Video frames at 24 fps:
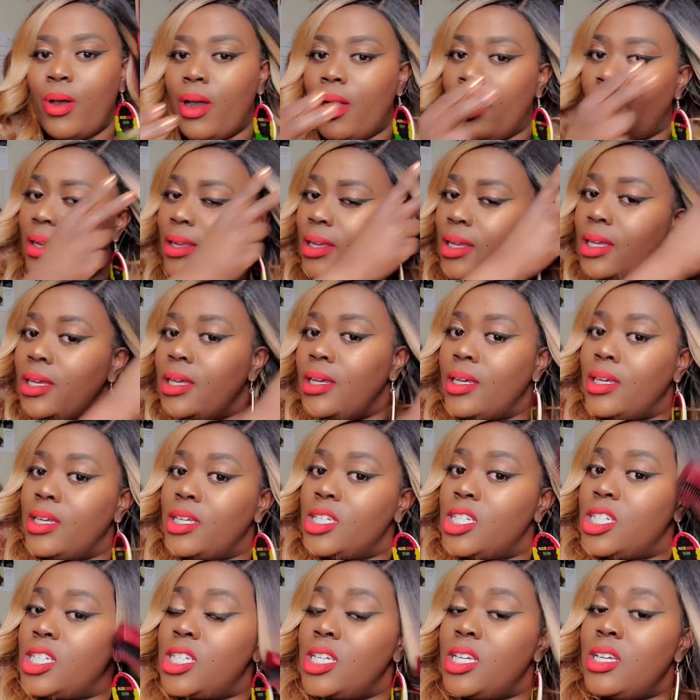part.
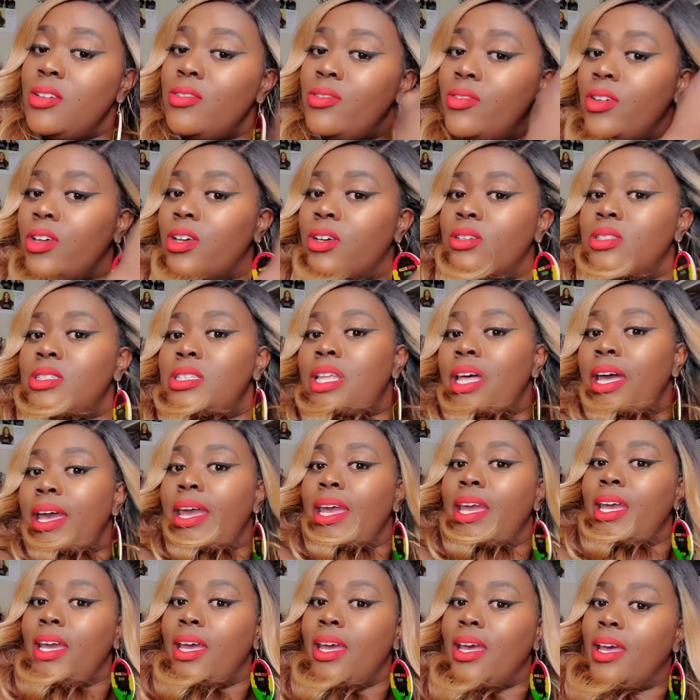She feels
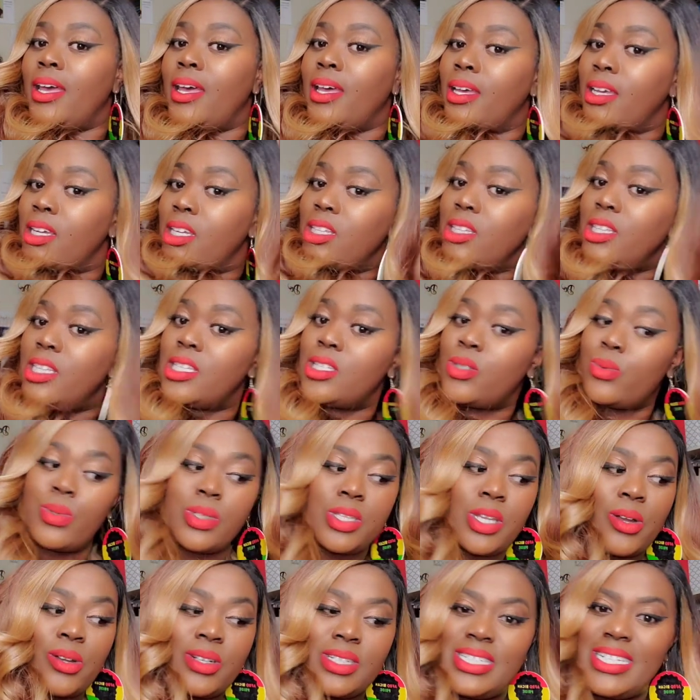like this
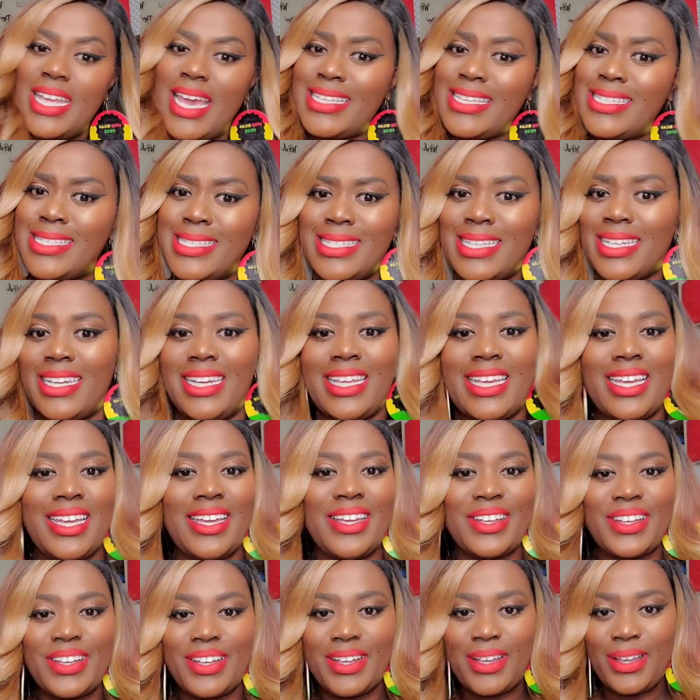was her destiny.
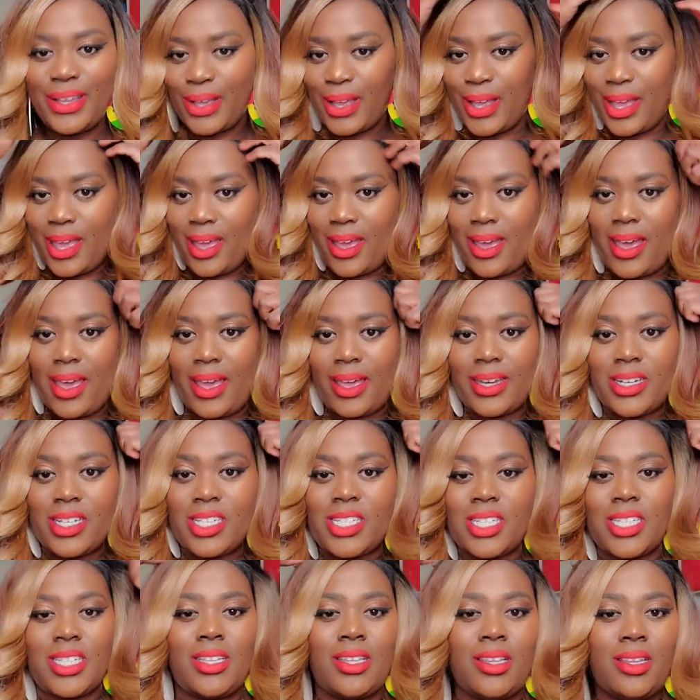And
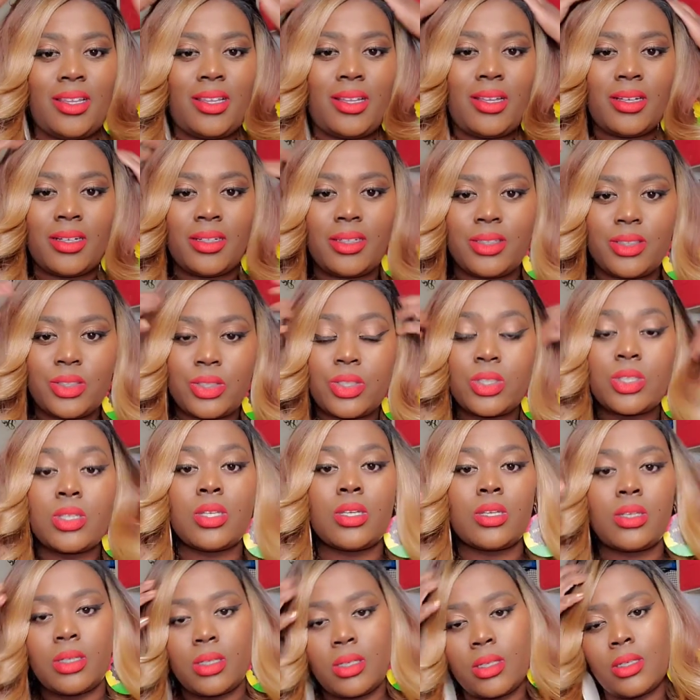she looks
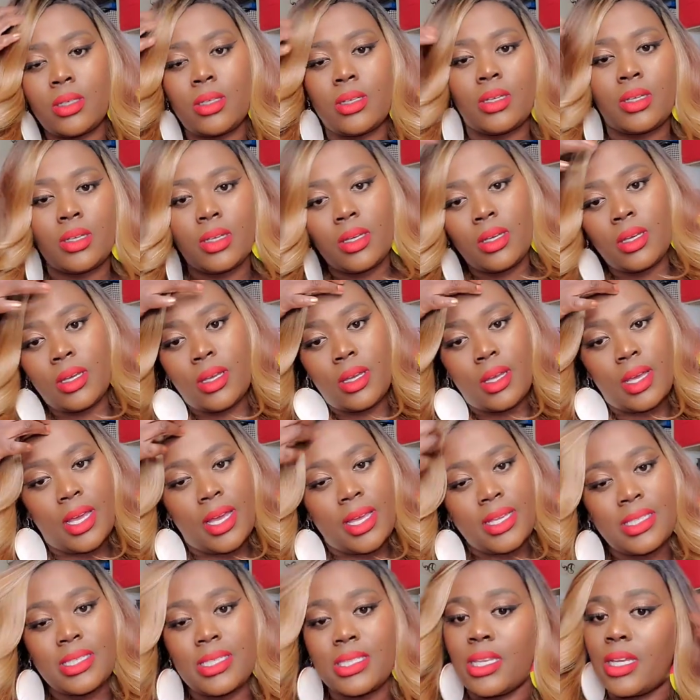
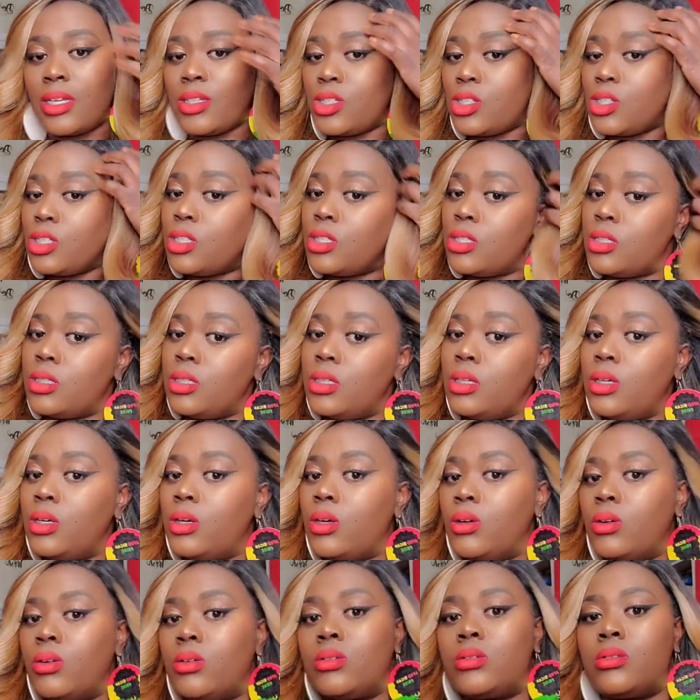as such
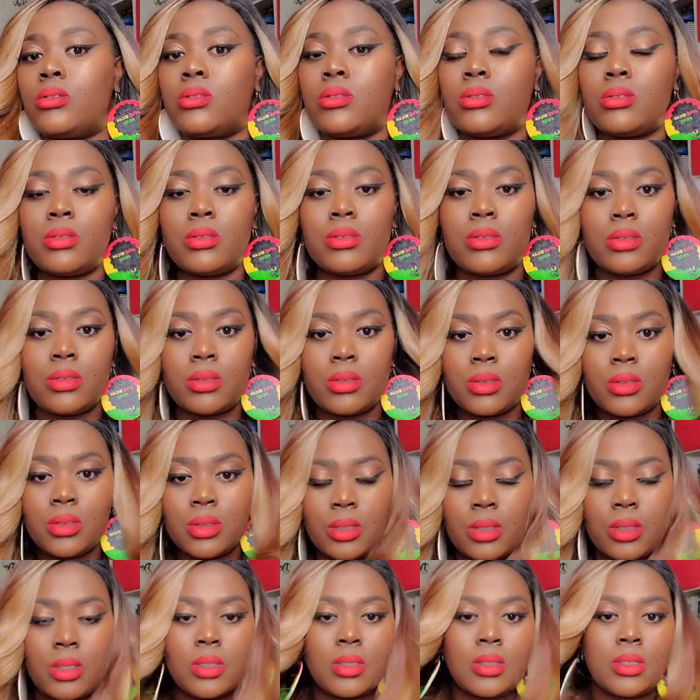too.
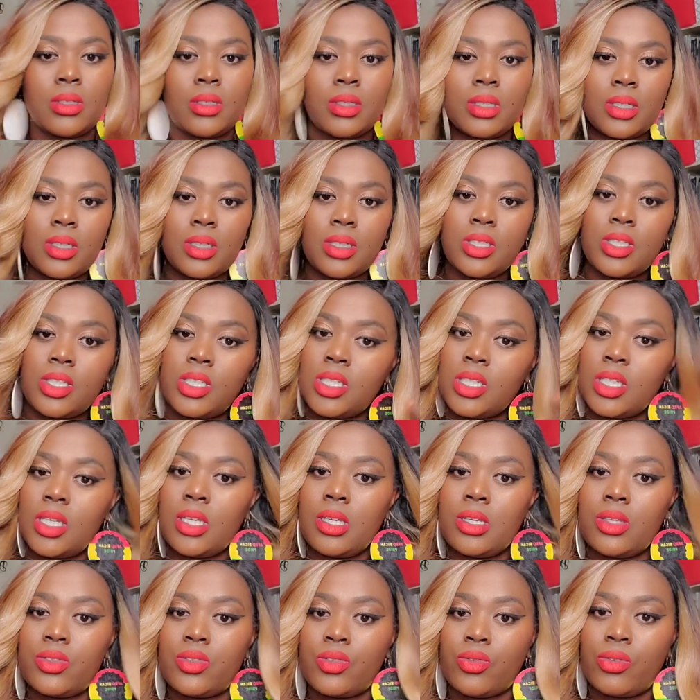
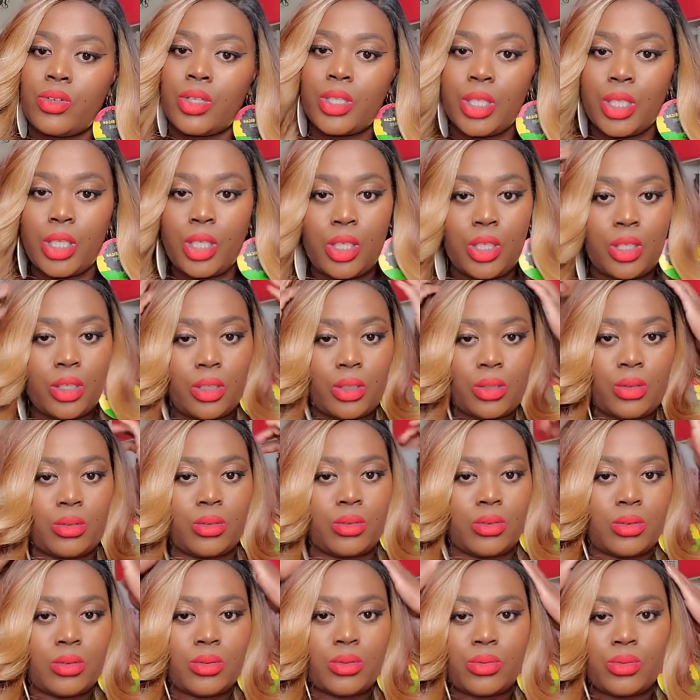She's really
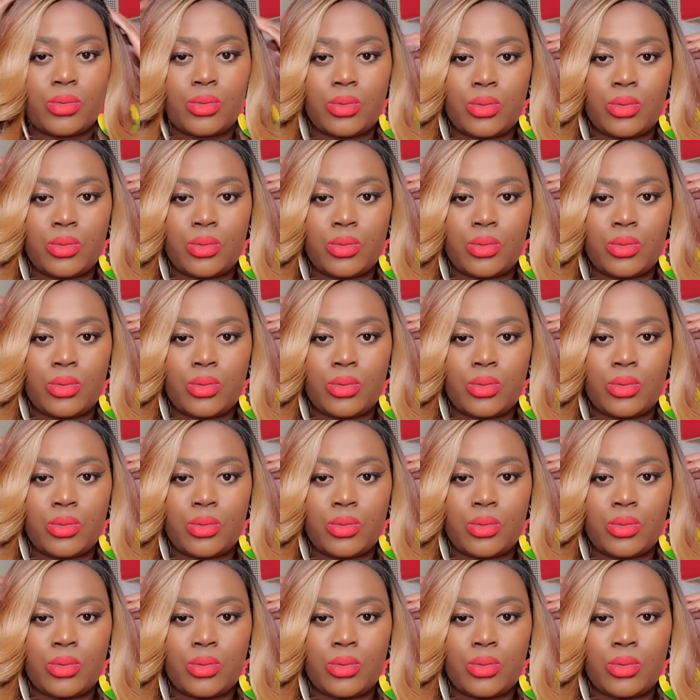cute.